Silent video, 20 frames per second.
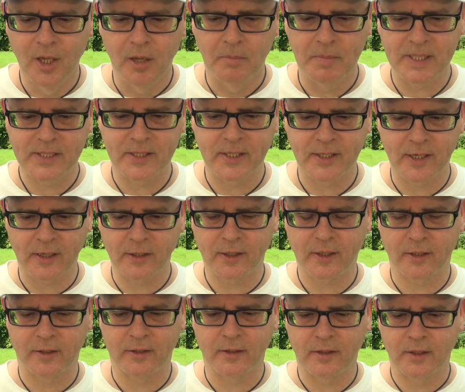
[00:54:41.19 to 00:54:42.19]
Mr.
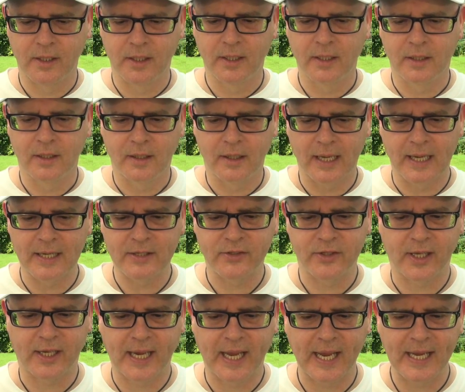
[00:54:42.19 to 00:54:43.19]
Duncan is
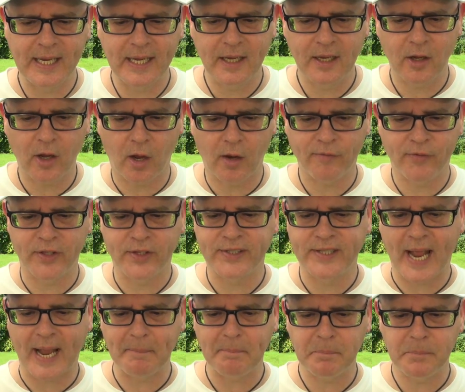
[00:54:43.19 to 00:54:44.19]
the king of the
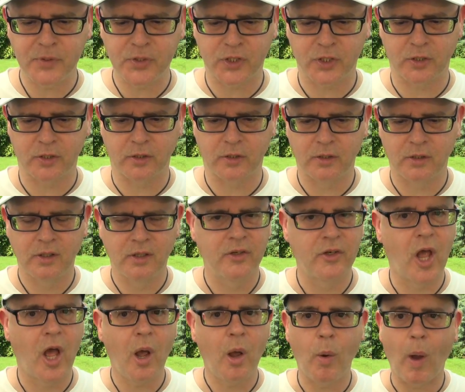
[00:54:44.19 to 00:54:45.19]
damson.
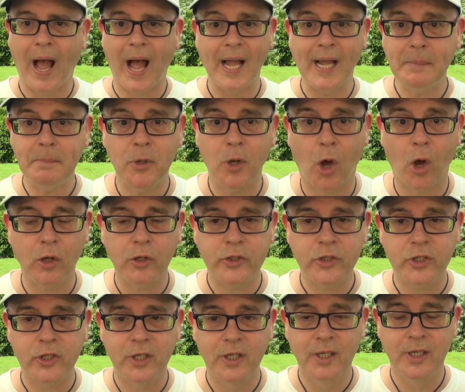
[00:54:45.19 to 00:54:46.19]
No, I'm
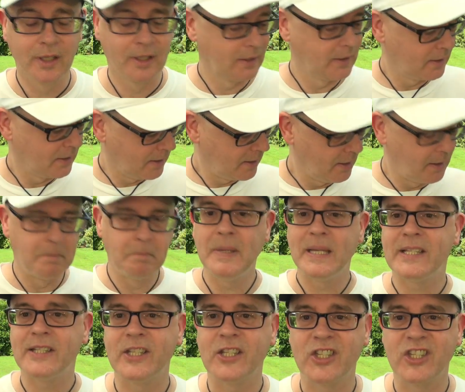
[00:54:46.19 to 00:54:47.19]
not.
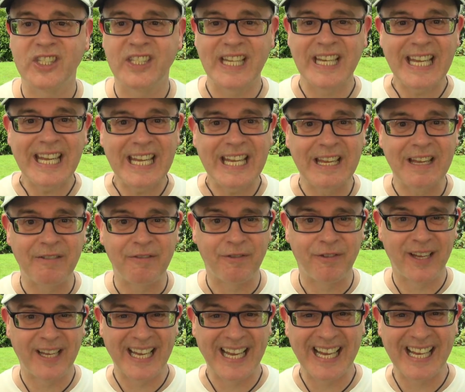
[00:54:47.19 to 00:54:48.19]
Mr. Steve
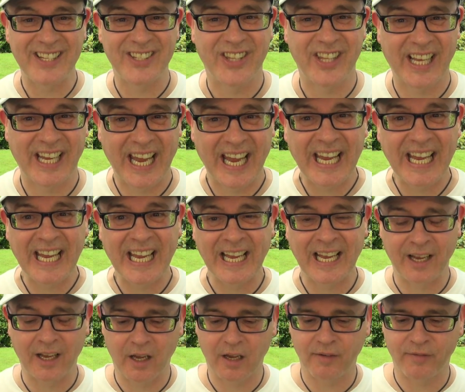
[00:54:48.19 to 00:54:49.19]
is the
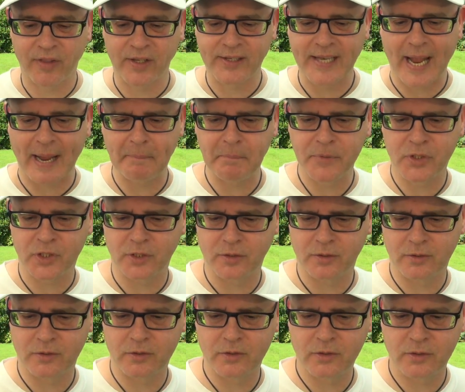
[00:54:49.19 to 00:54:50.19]
king of the
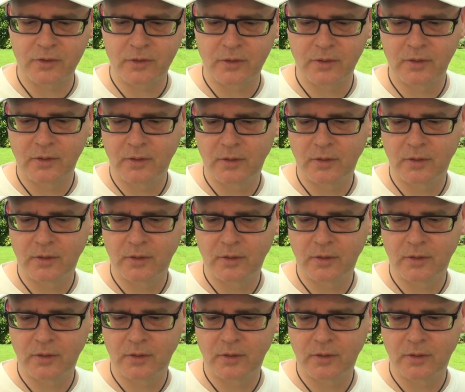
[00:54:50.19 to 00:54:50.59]
damsons